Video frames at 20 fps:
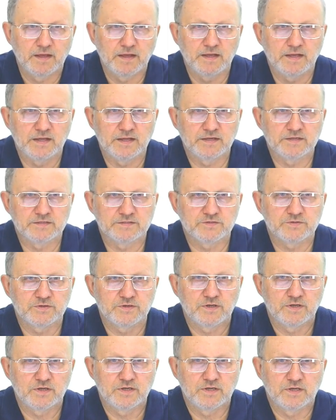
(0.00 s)
And
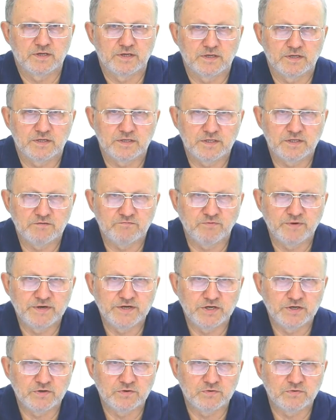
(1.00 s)
if we
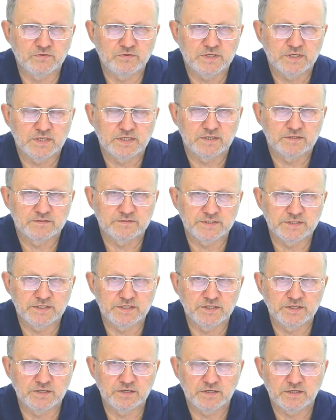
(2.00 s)
know
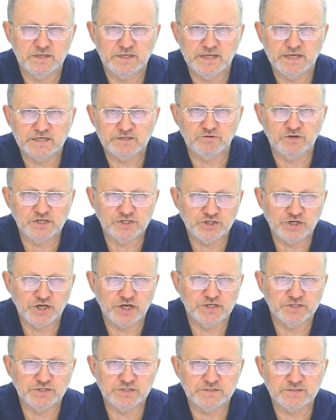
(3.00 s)
the electric
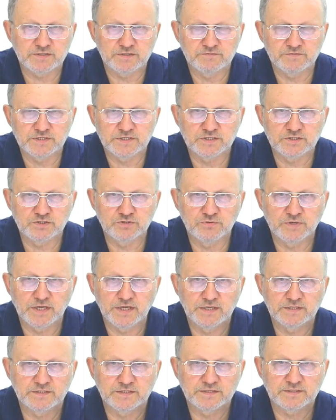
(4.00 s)
charges in these two
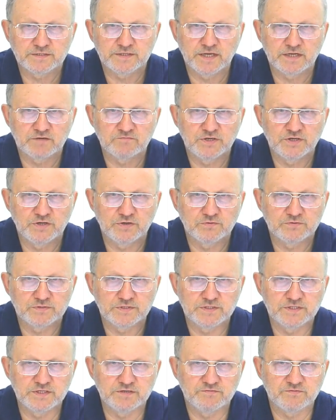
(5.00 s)
cases, then we know the
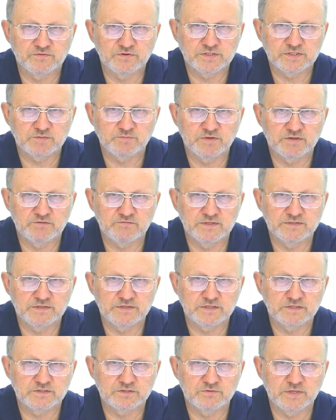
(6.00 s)
difference between
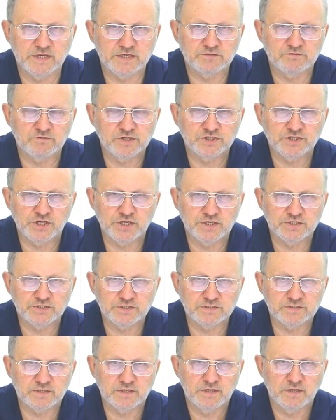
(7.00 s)
these two electric
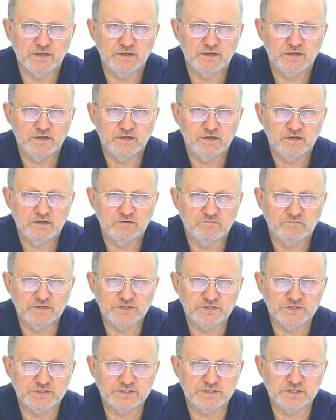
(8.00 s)
charges,
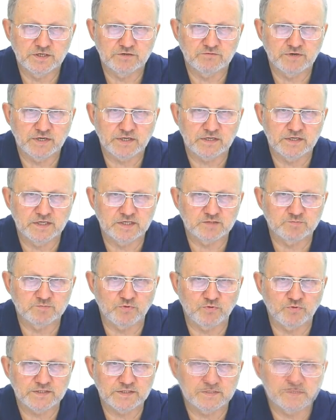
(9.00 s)
which is directly
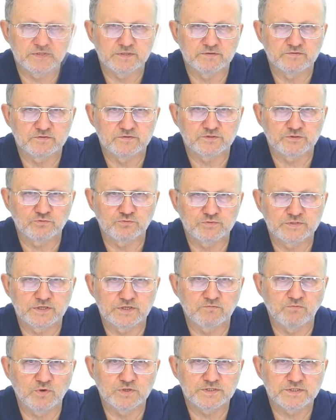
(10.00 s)
expressed through the
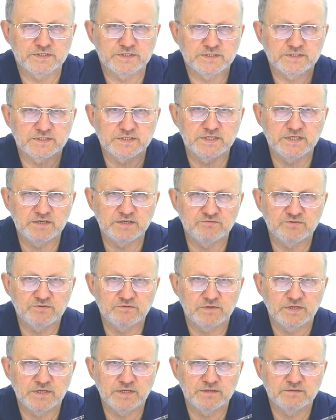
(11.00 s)
quantities
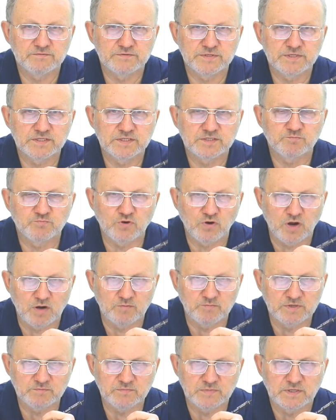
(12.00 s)
given in this
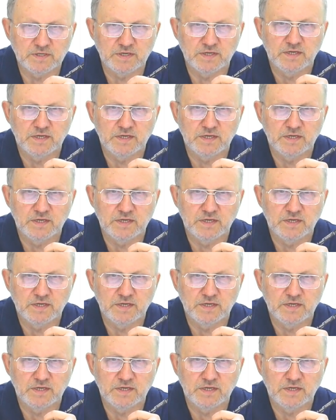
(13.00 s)
problem.